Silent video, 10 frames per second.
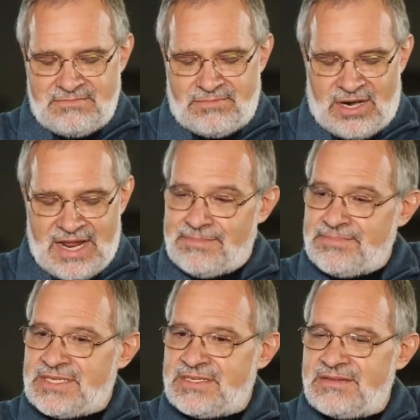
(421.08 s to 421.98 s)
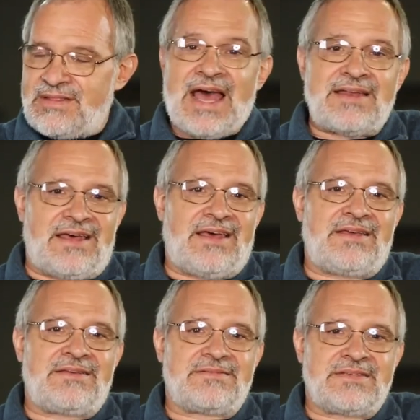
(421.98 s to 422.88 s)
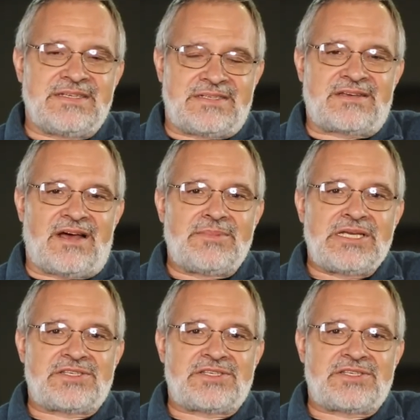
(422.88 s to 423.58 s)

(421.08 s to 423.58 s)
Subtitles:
Perhaps that day is coming